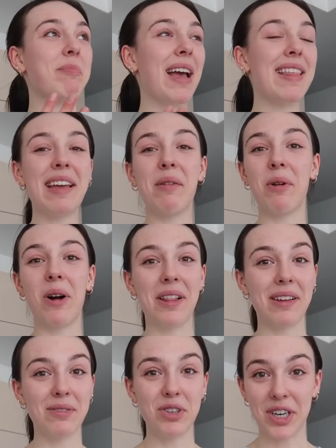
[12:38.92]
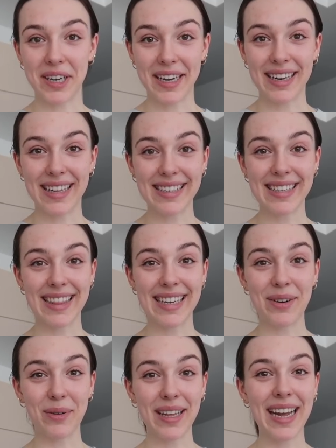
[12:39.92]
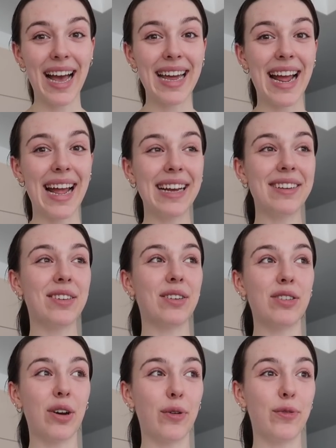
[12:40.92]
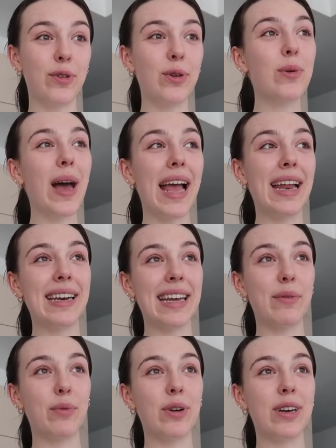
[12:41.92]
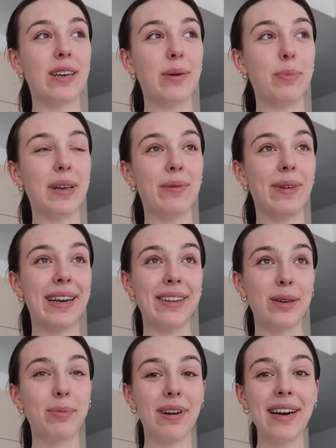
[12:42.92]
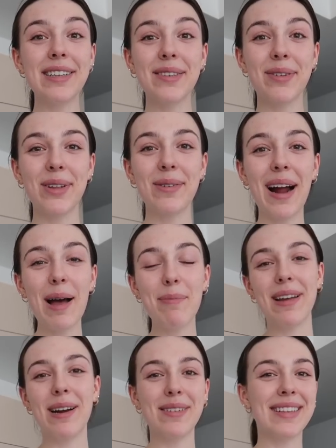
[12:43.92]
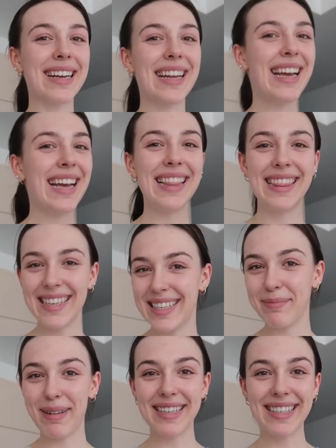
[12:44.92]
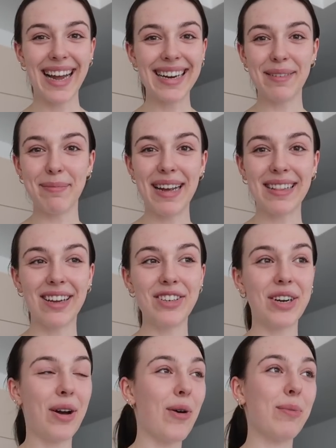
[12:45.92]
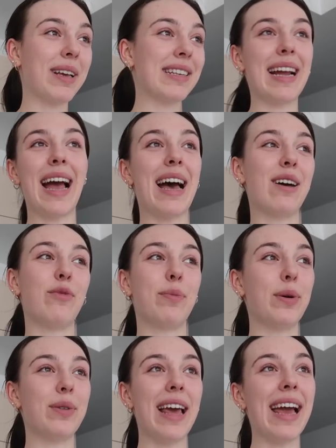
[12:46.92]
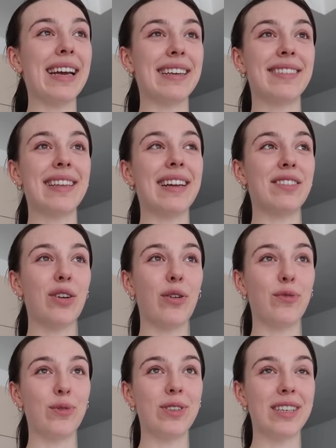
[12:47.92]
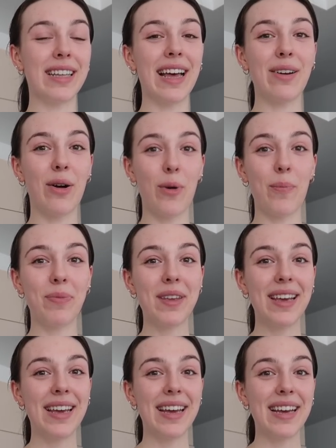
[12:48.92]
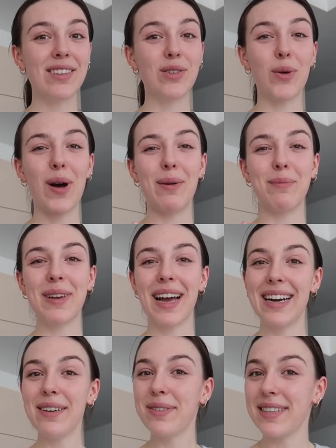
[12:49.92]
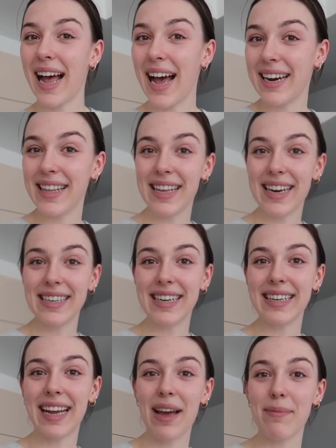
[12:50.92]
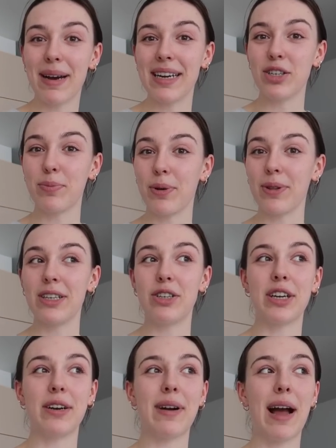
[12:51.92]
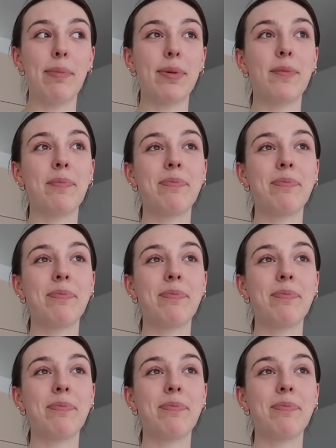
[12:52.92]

and they were all out of chicken. They said they only had eggs or tofu and it would be regular price for the wrap. And I was like, this is my sign to make lunch at home because I have both eggs and tofu still at home. So I'm kind of sad that I didn't get my Chipotle chicken wrap,